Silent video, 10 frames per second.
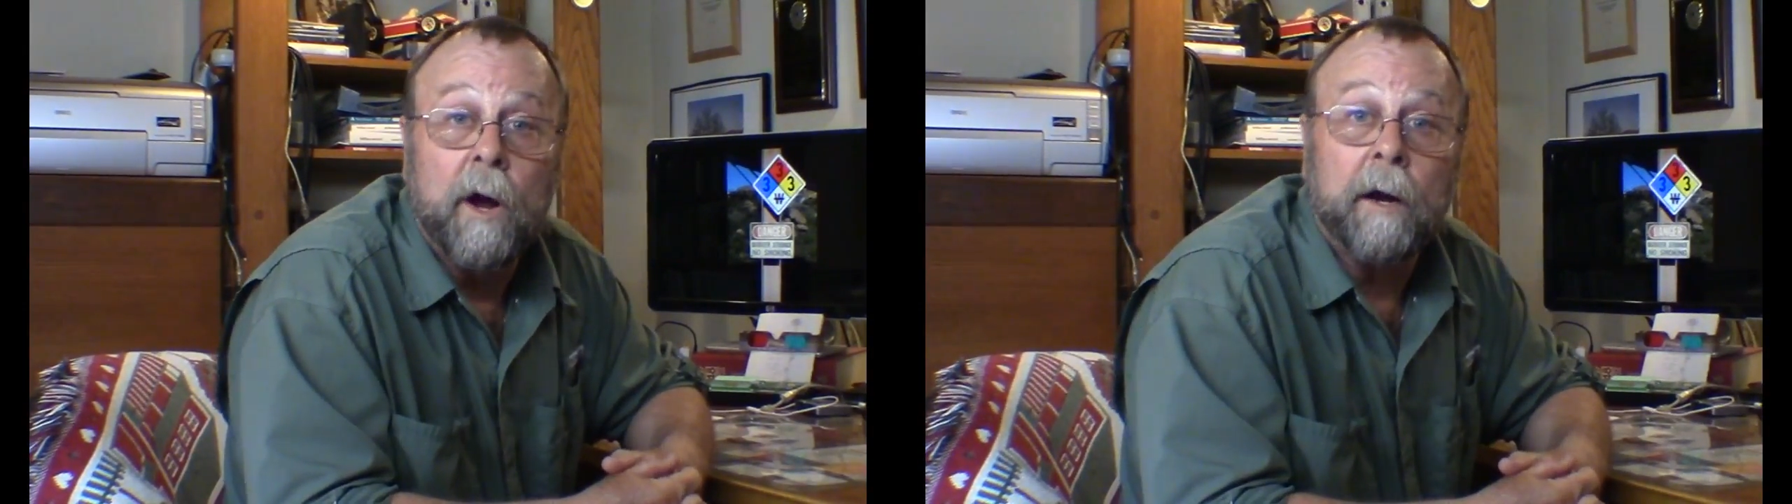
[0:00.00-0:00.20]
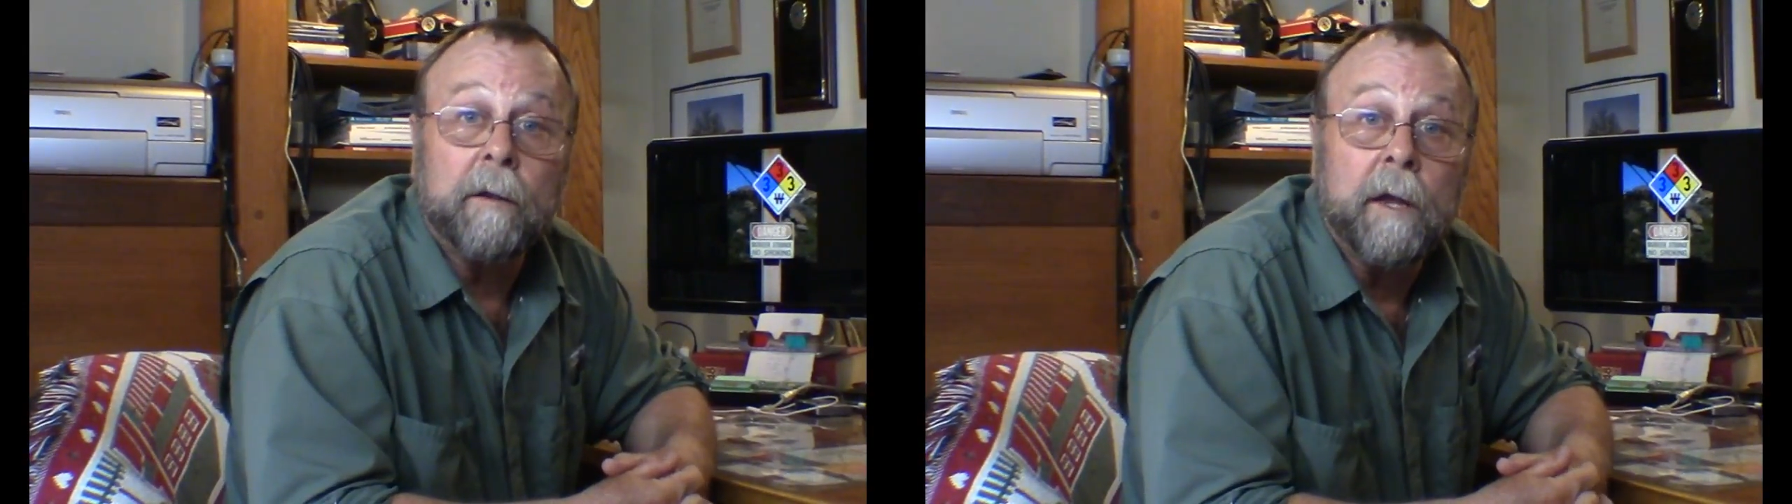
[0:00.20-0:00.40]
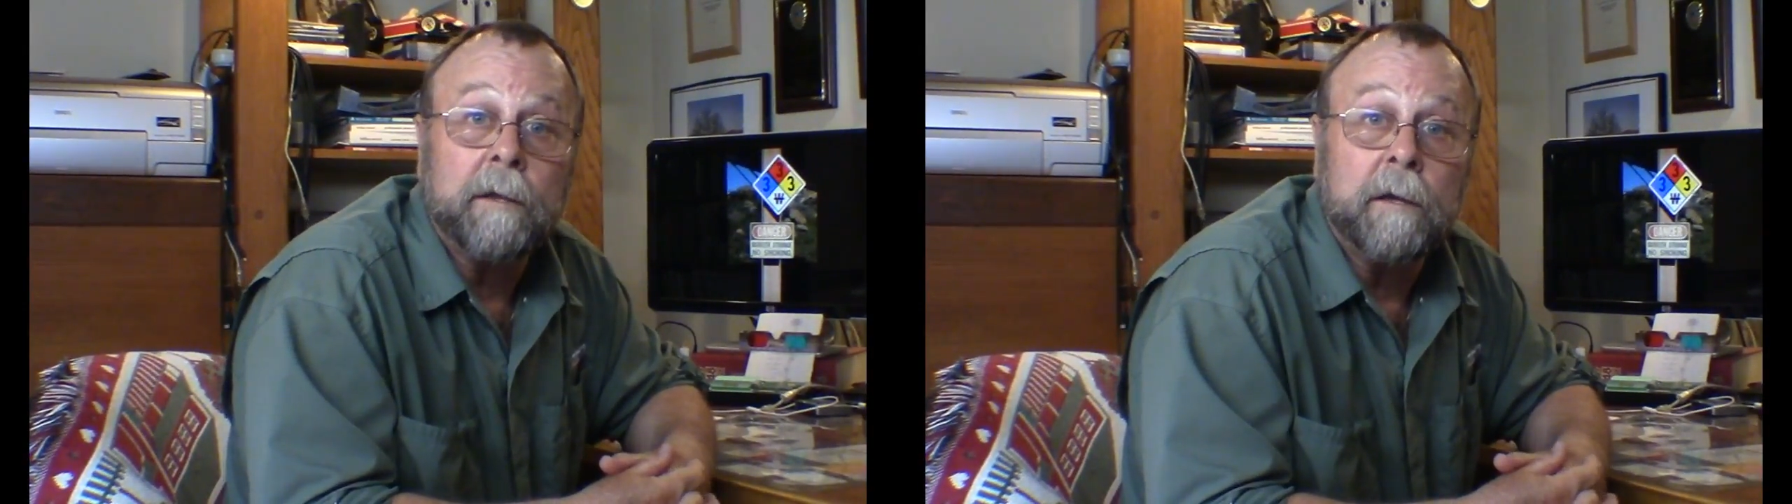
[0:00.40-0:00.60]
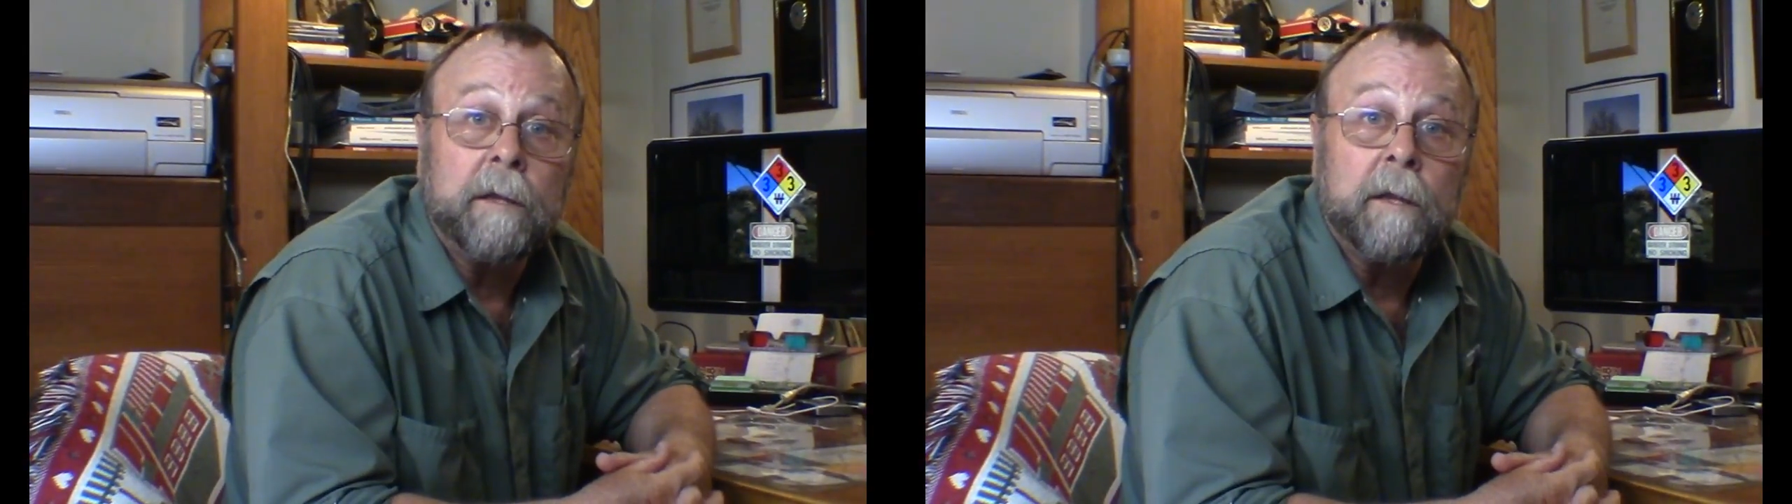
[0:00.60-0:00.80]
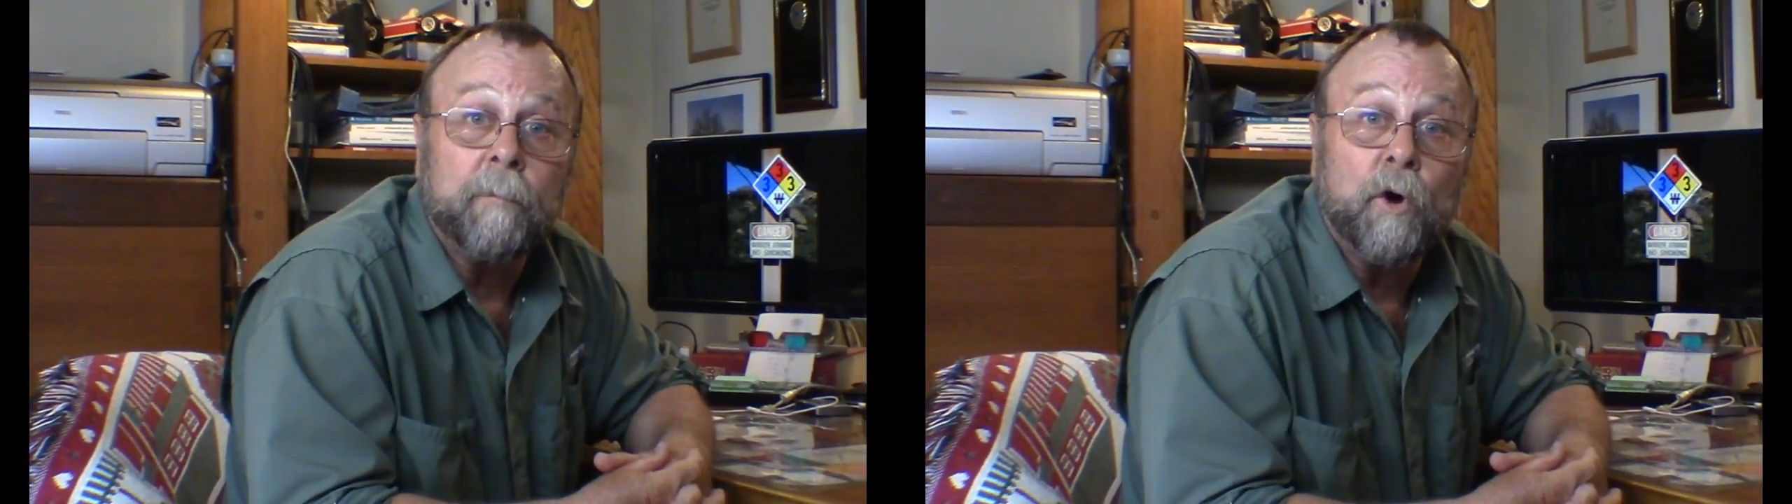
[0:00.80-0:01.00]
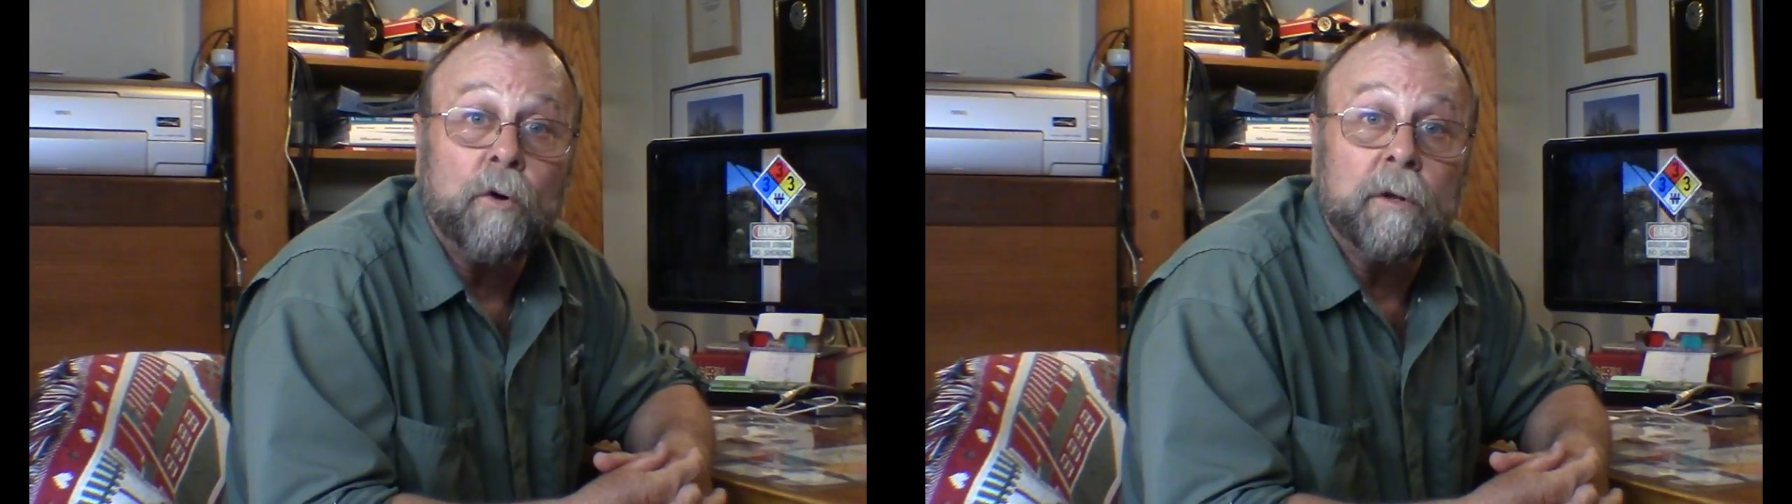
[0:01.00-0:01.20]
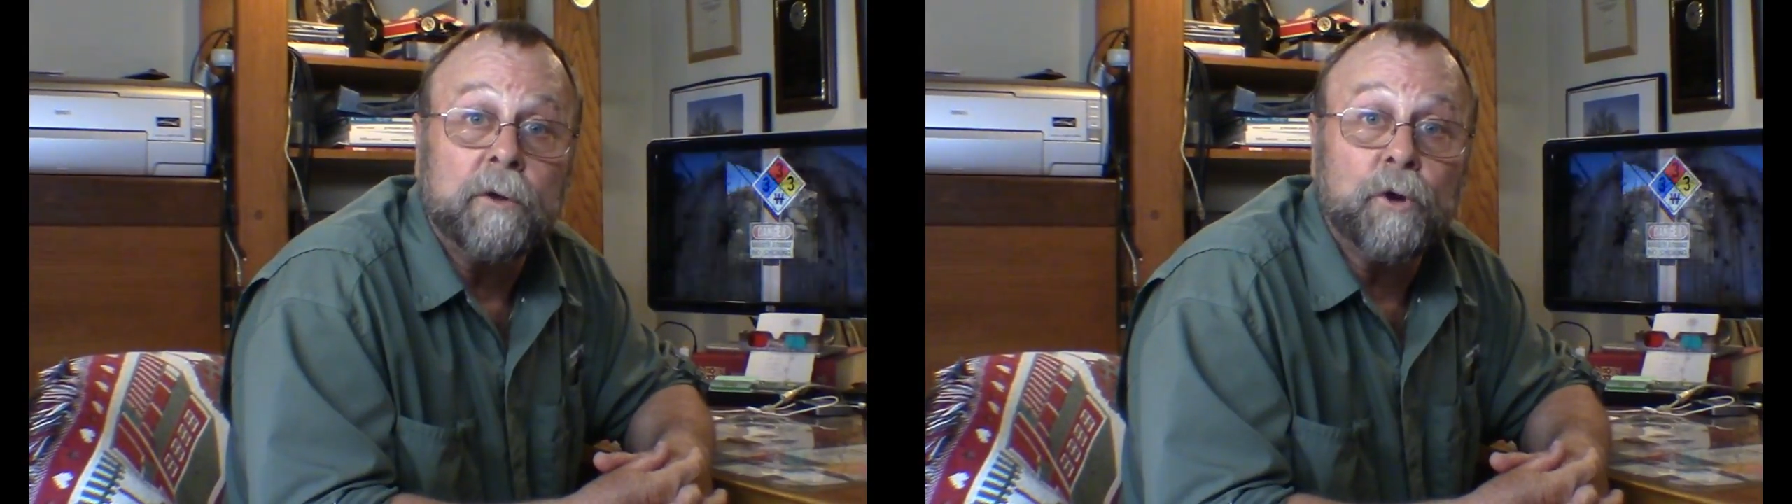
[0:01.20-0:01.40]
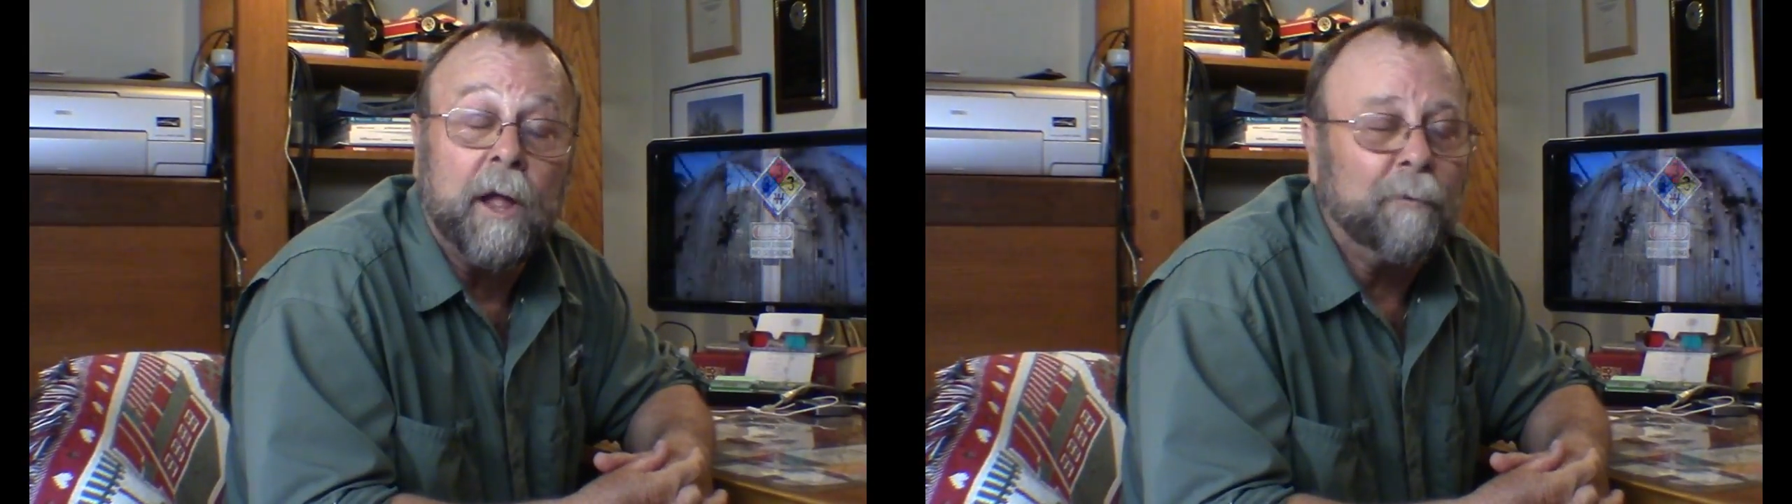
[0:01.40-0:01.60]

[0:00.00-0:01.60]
Rocketdyne Cleanup Coalition.